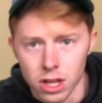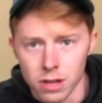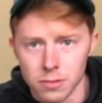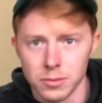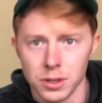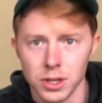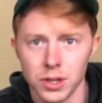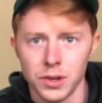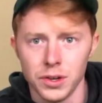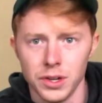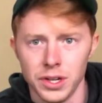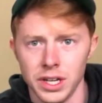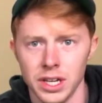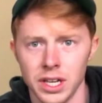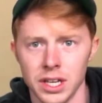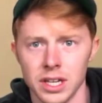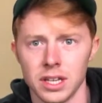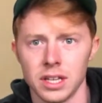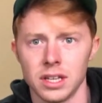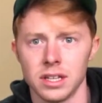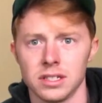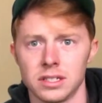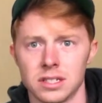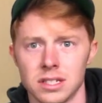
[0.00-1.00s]
I'm doing
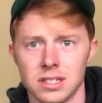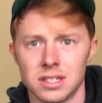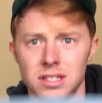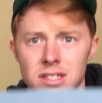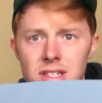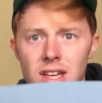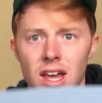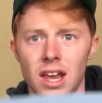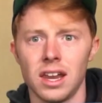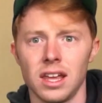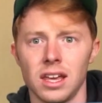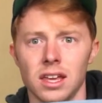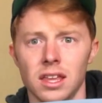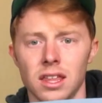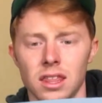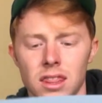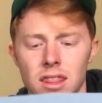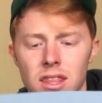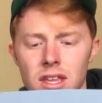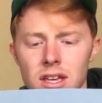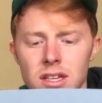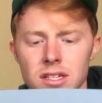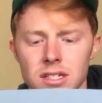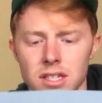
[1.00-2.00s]
is setting
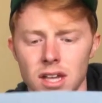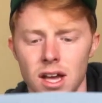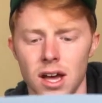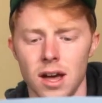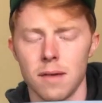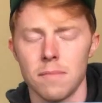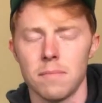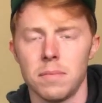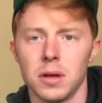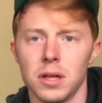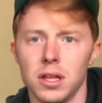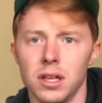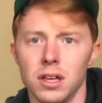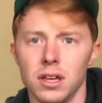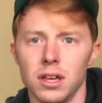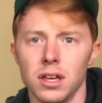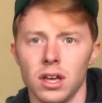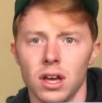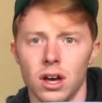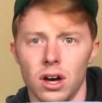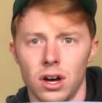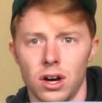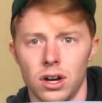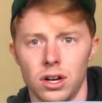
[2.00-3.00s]
this up
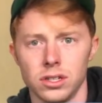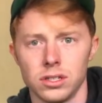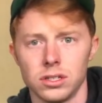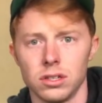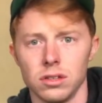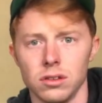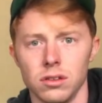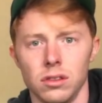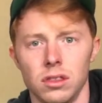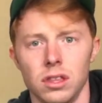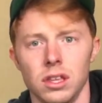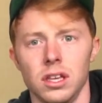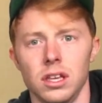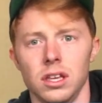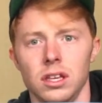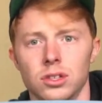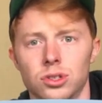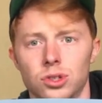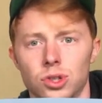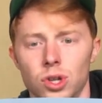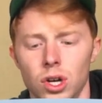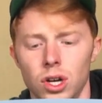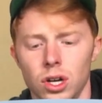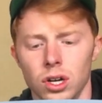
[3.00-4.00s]
onto the
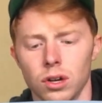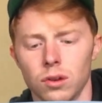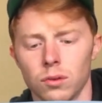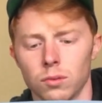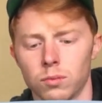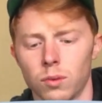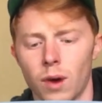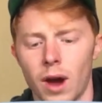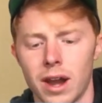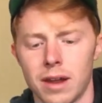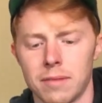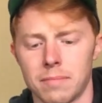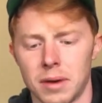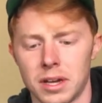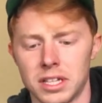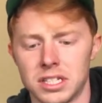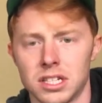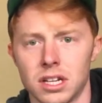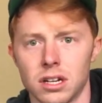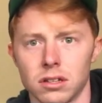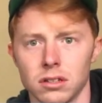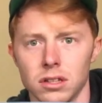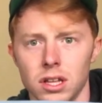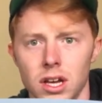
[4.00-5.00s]
trunk right at my
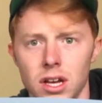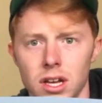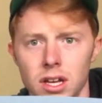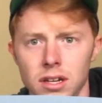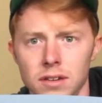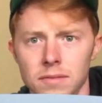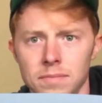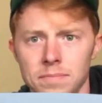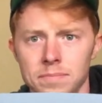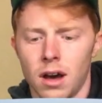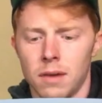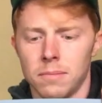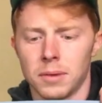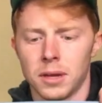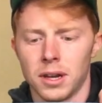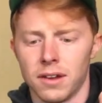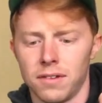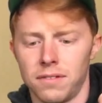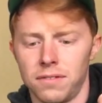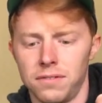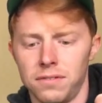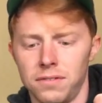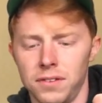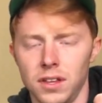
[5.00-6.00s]
center line. I'm gonna
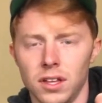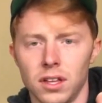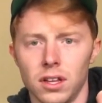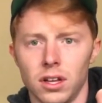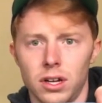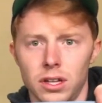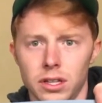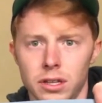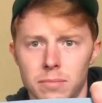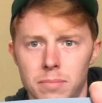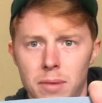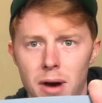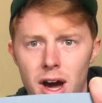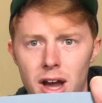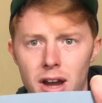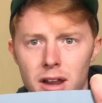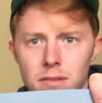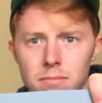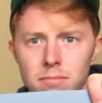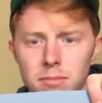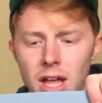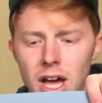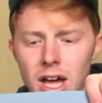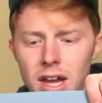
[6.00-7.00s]
feel on the
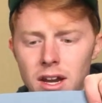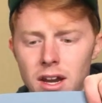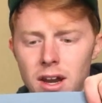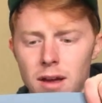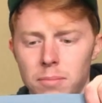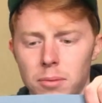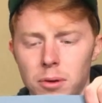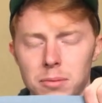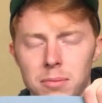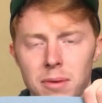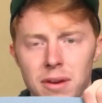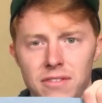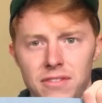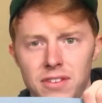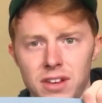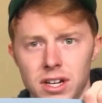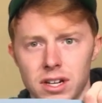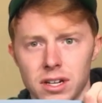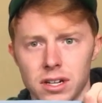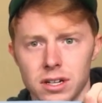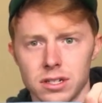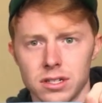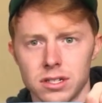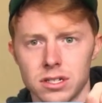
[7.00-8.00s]
bottom, line it up with my
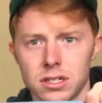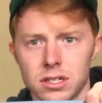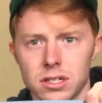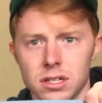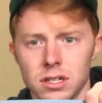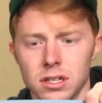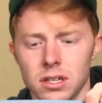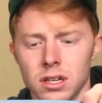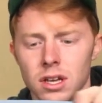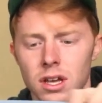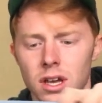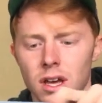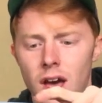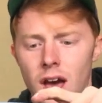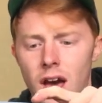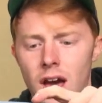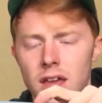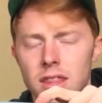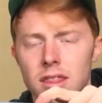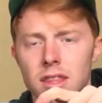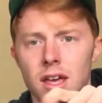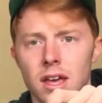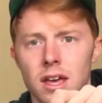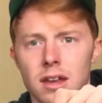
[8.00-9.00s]
fingers, and
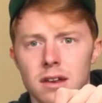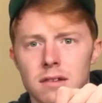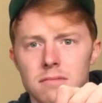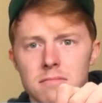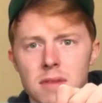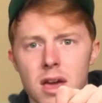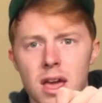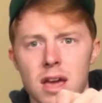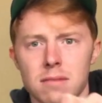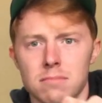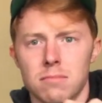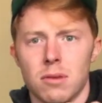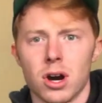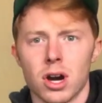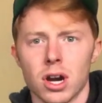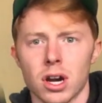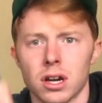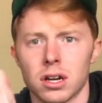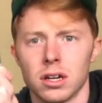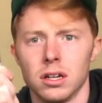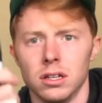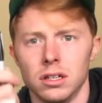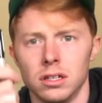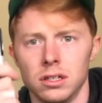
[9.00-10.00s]
then make a mark
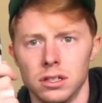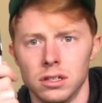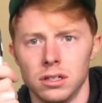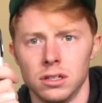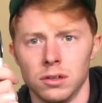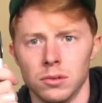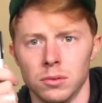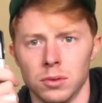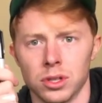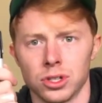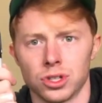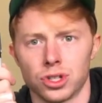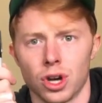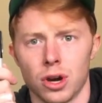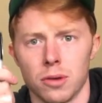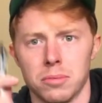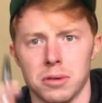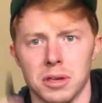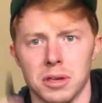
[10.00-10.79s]
with a Sharpie.